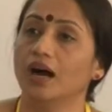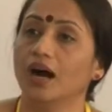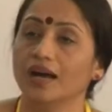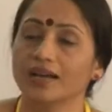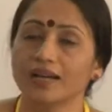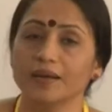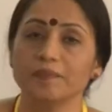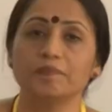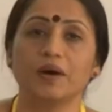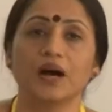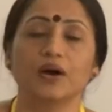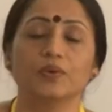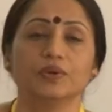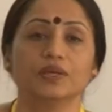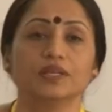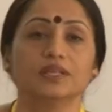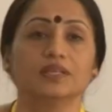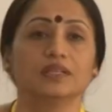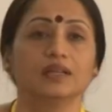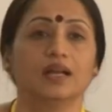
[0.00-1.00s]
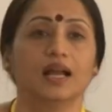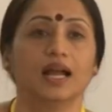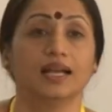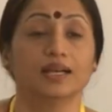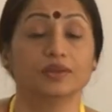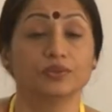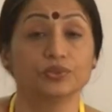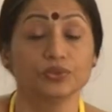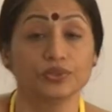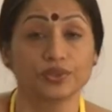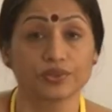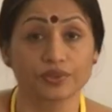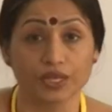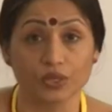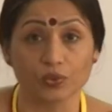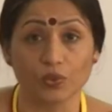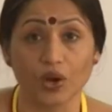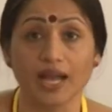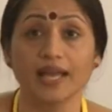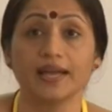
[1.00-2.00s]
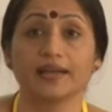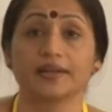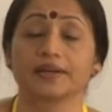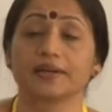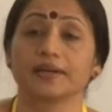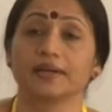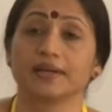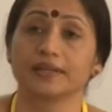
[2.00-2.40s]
unempowered and who require